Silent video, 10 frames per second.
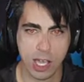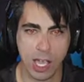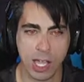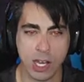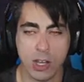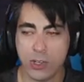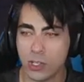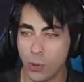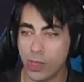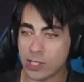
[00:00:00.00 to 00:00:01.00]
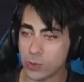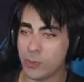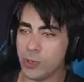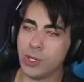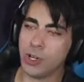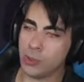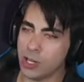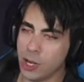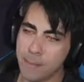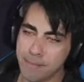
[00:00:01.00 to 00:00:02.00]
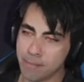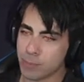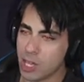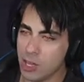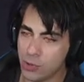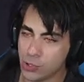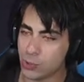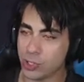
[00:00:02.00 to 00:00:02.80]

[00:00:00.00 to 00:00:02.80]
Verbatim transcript: And so that's what I'm playing on right now. It feels really